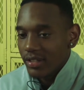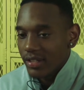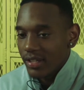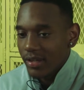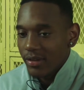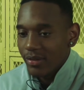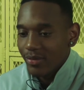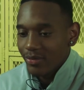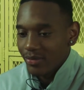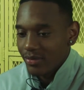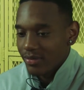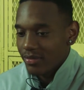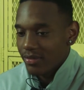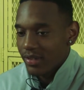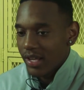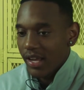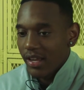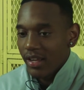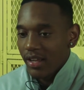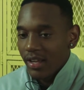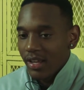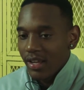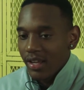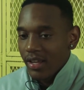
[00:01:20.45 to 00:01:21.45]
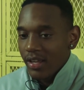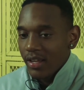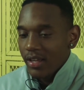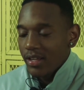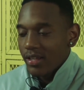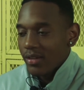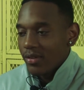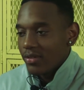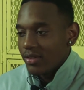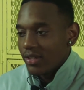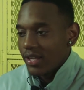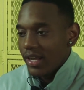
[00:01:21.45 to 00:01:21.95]
And like,
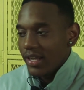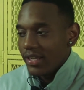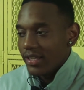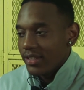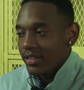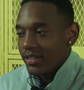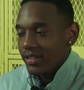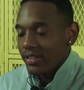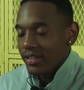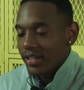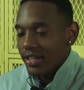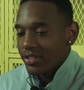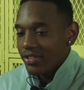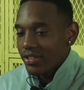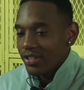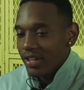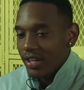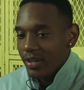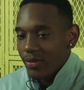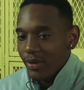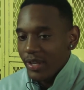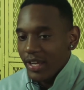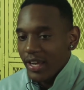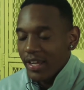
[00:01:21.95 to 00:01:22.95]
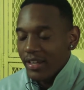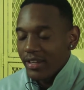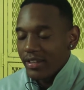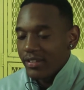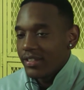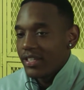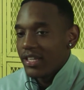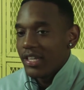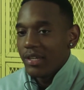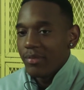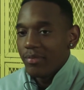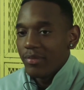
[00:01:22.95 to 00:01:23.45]
like yesterday we had a
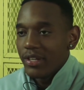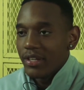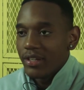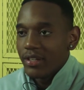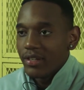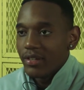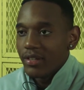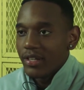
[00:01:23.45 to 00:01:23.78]
team dinner.